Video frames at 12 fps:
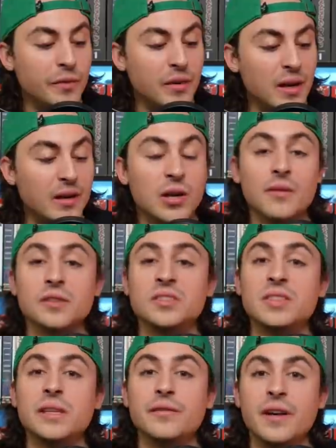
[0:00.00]
got a cover
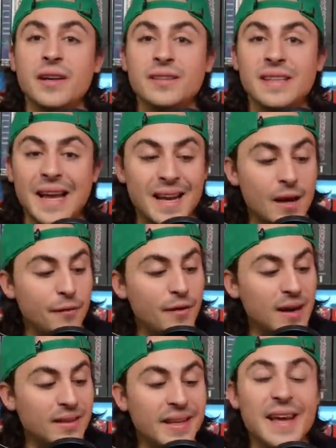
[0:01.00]
C variant, and now
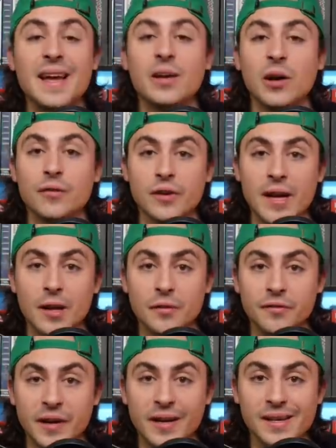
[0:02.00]
finally a cover L
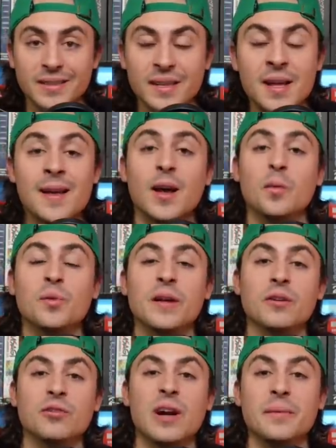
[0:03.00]
variant. I don't plan
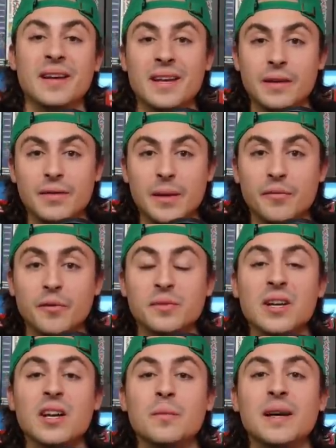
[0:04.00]
on grabbing any of them from
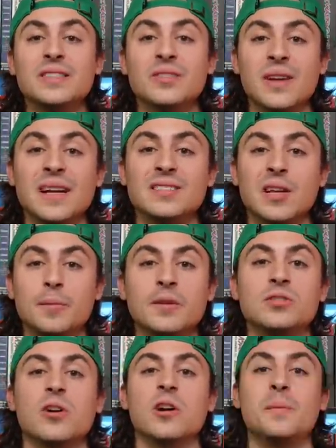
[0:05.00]
Dynamite, so next up, let's
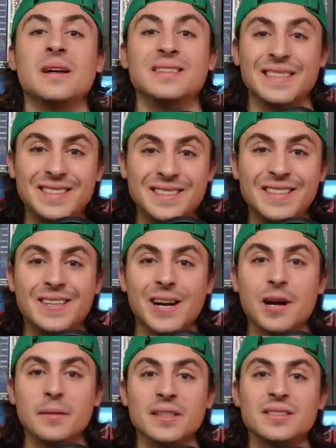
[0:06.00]
talk about DC
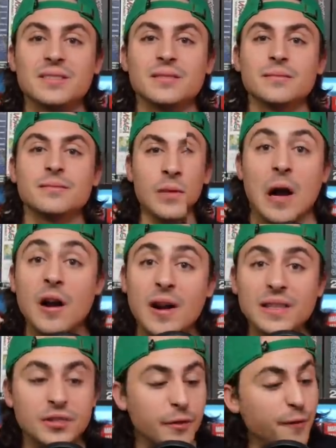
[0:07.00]
Comics.
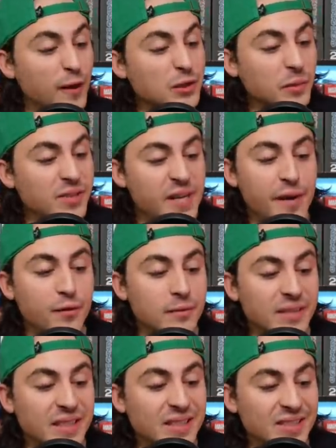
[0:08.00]
Alright, so the first one today from
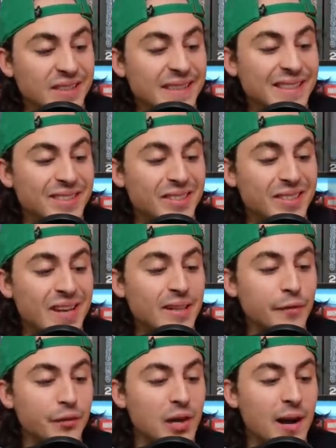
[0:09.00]
DC is
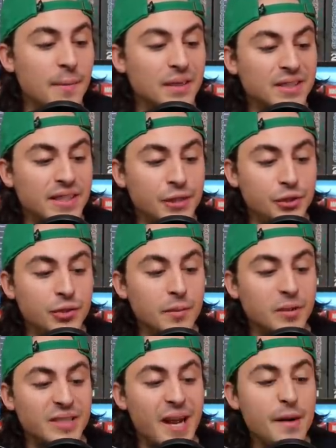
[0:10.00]
Detective Comics, issue number
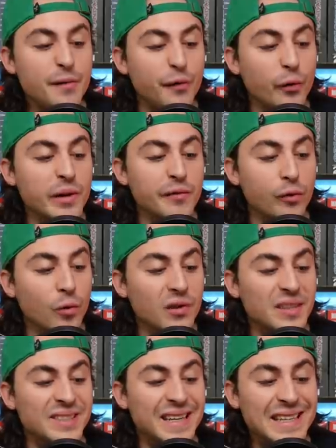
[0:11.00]
1044.
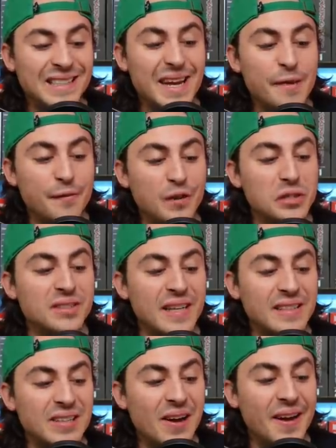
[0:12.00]
This is a Fear
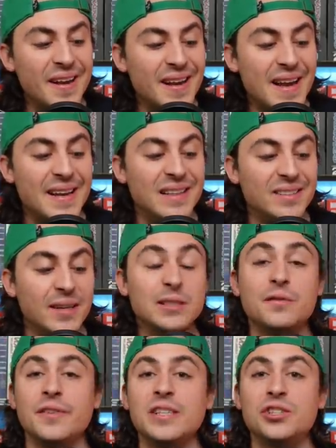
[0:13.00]
State tie-in, and it does
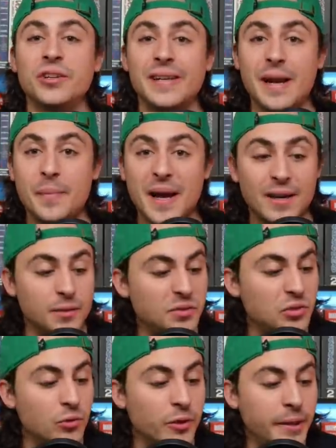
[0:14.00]
feature a backup
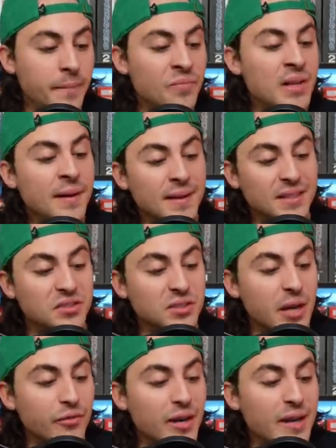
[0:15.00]
story. This is
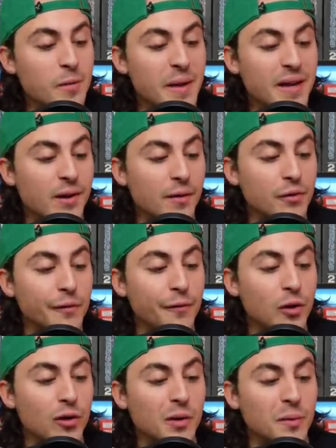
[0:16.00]
cover A, the main cover, and
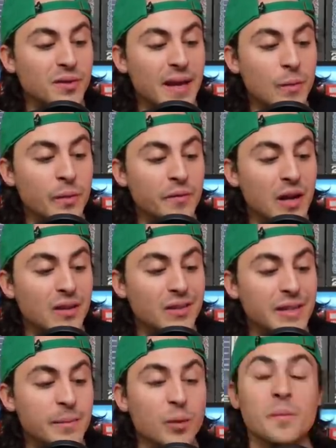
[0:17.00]
followed up with that, we've got a
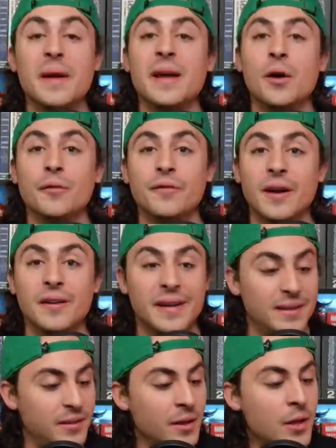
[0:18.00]
Lee Bermejo
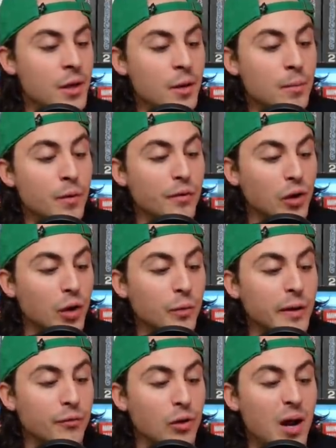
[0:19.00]
variant. Moving on, we
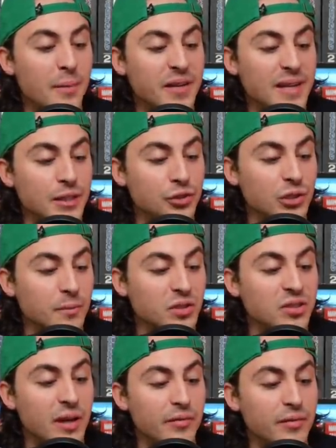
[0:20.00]
have Robin, issue number
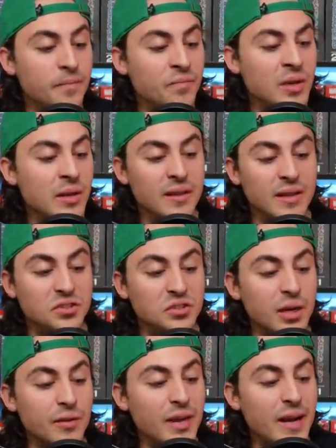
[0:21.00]
7. This is
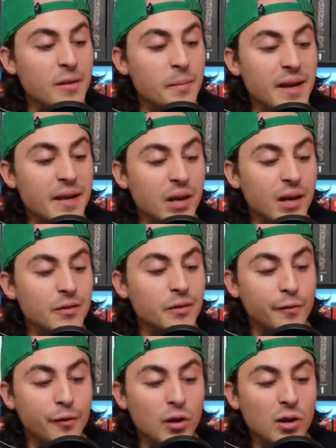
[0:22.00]
cover A, the main cover, and
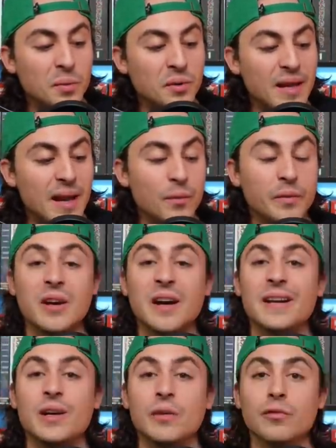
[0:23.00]
followed up with that, we've got a
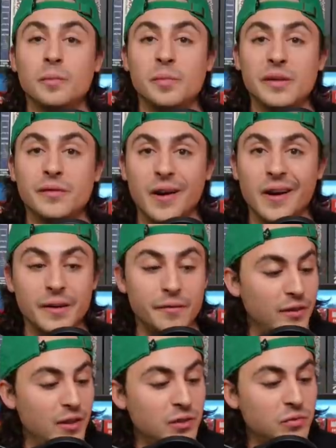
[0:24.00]
cover B variant
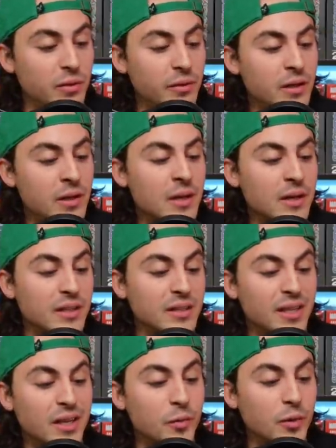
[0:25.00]
for this one.
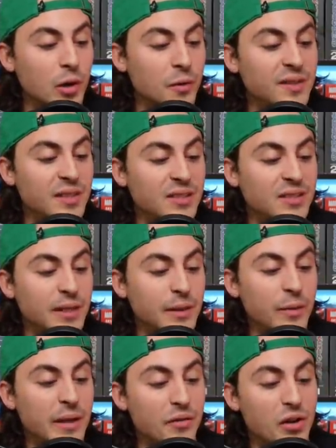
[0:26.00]
Continuing on with DC,
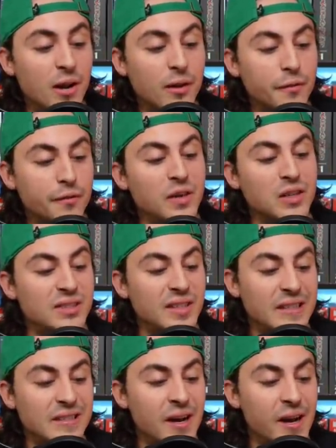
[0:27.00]
we have another Fear
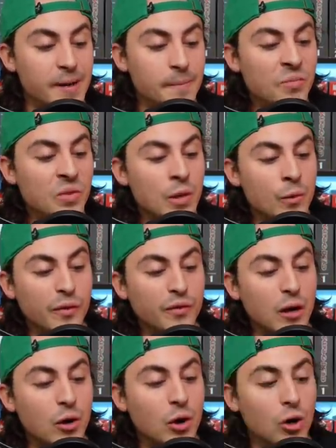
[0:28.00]
State tie-in. We've
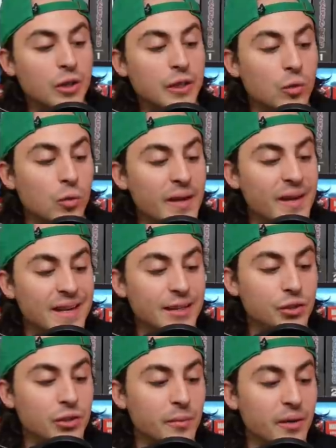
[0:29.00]
got Harley Quinn,
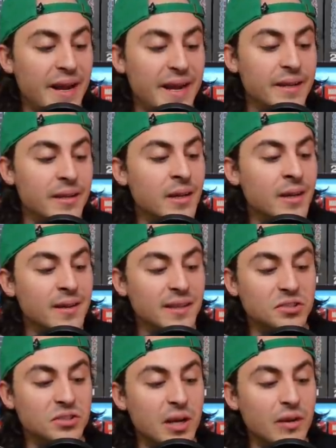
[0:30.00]
issue number 8.
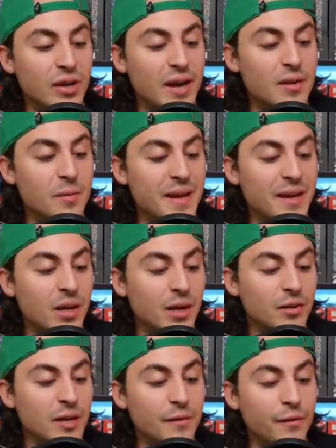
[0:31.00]
This is cover A, the main
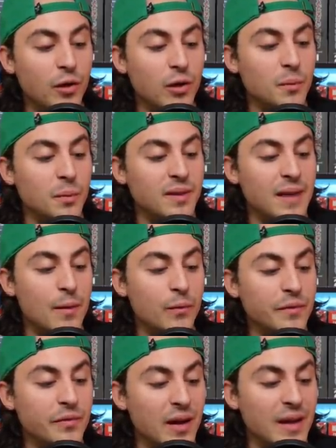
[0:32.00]
cover, and followed up with that,
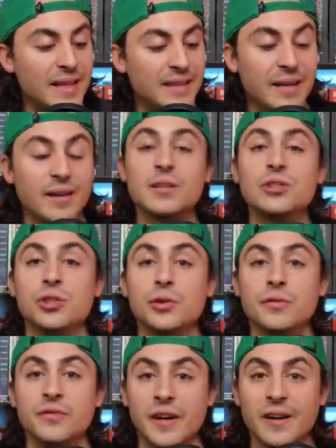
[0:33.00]
we've got a Derek Chu
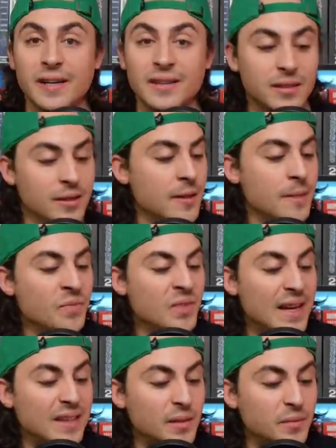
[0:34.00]
variant.
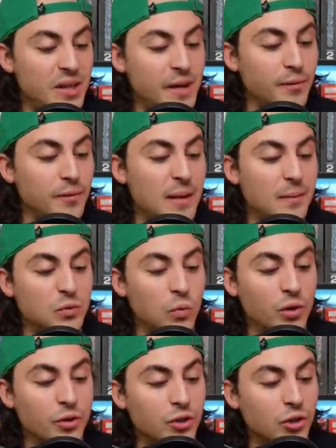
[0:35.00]
Next up today from them is
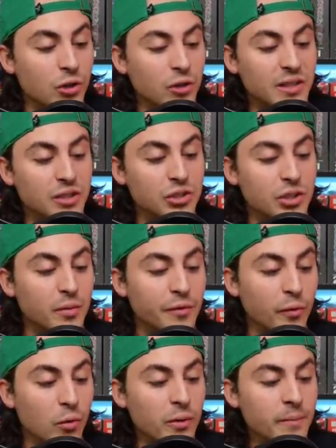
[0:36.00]
Wonder Girl, issue number
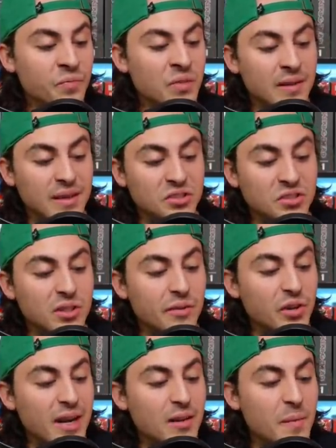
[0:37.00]
4. This is cover
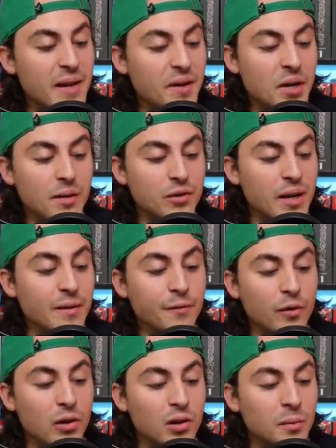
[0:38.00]
A, the main cover, and
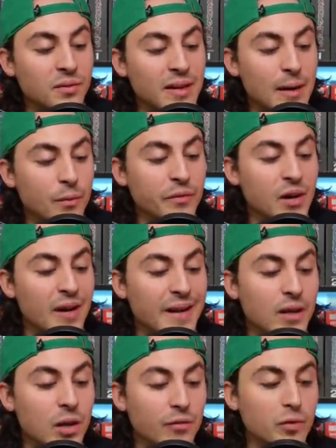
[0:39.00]
followed up with that, we've got a cover